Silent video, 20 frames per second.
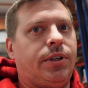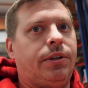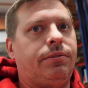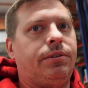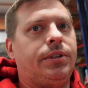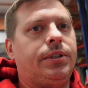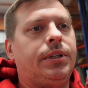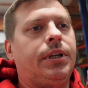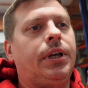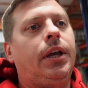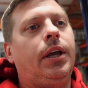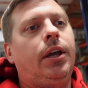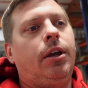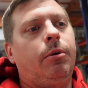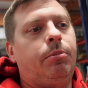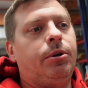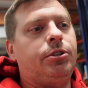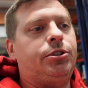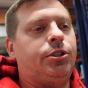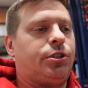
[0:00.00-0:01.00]
of it,
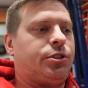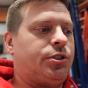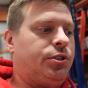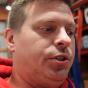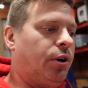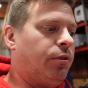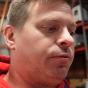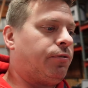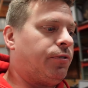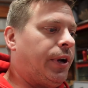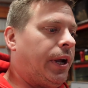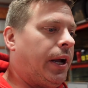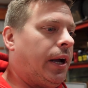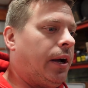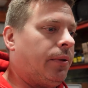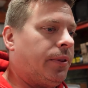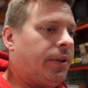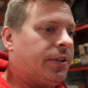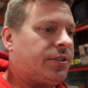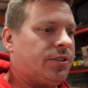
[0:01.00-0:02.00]
but just know for
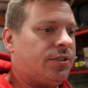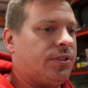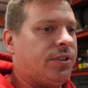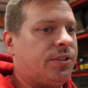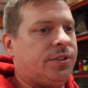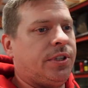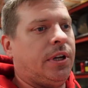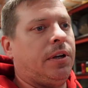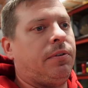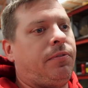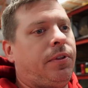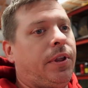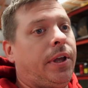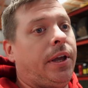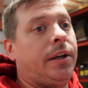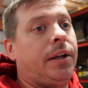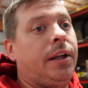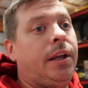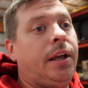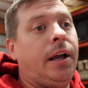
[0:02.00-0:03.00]
now, this is the stuff
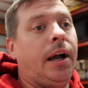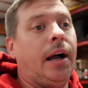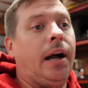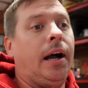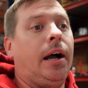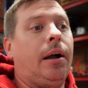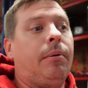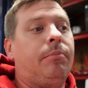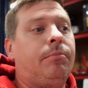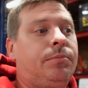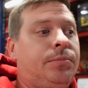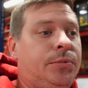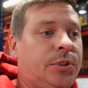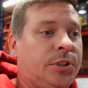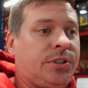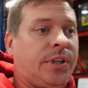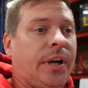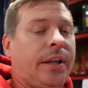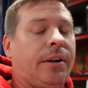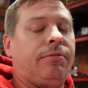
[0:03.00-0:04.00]
that I'm
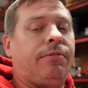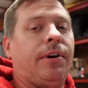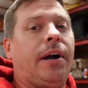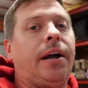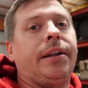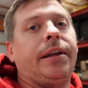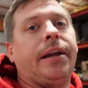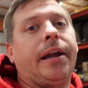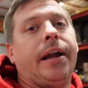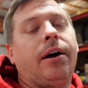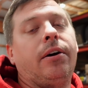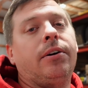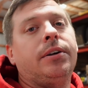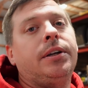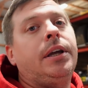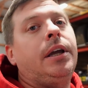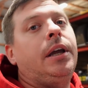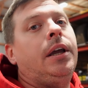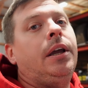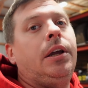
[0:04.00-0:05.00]
just kind of finding out.
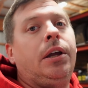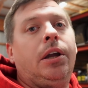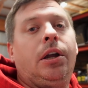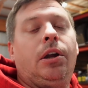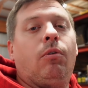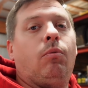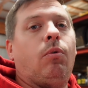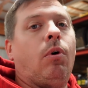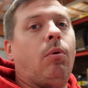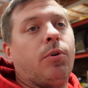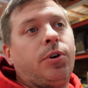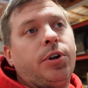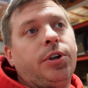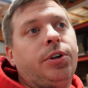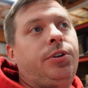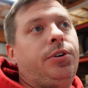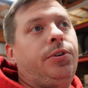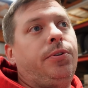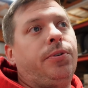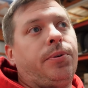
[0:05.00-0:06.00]
What we're
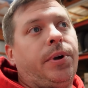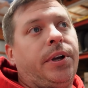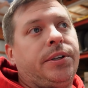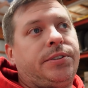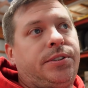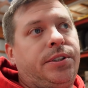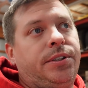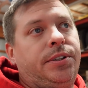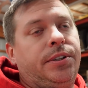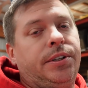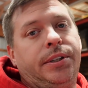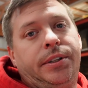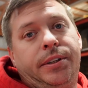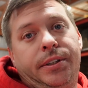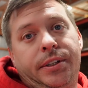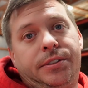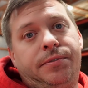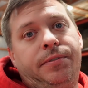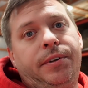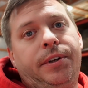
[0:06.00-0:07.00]
gonna do the rest of
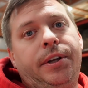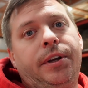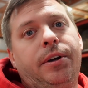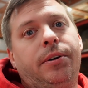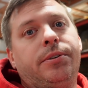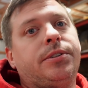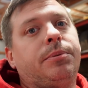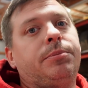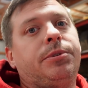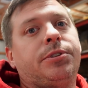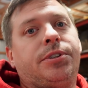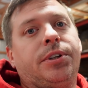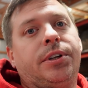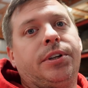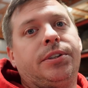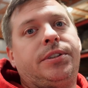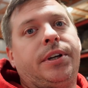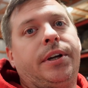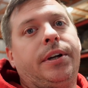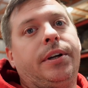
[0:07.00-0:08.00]
this video is, I'm just
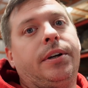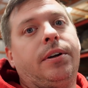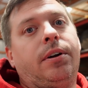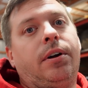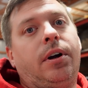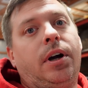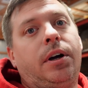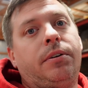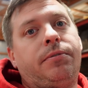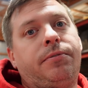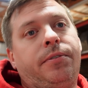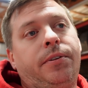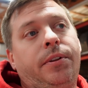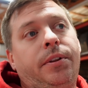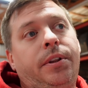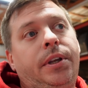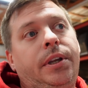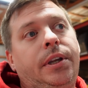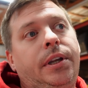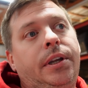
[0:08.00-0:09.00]
gonna tear off
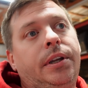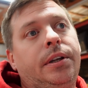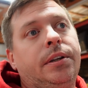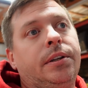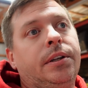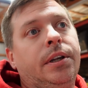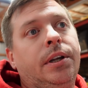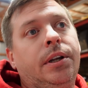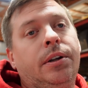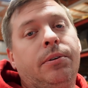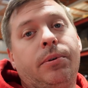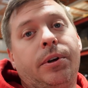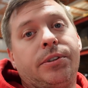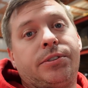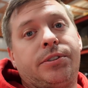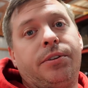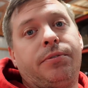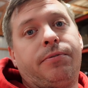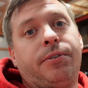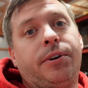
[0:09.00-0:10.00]
the
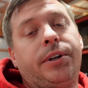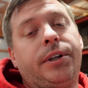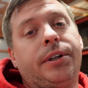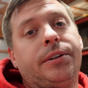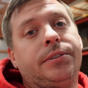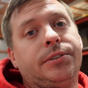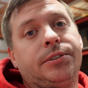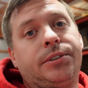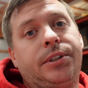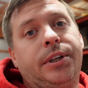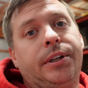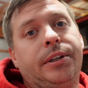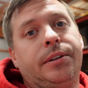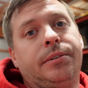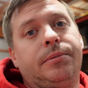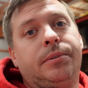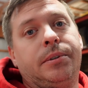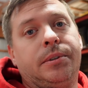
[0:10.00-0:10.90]
rest of the front end, just get it.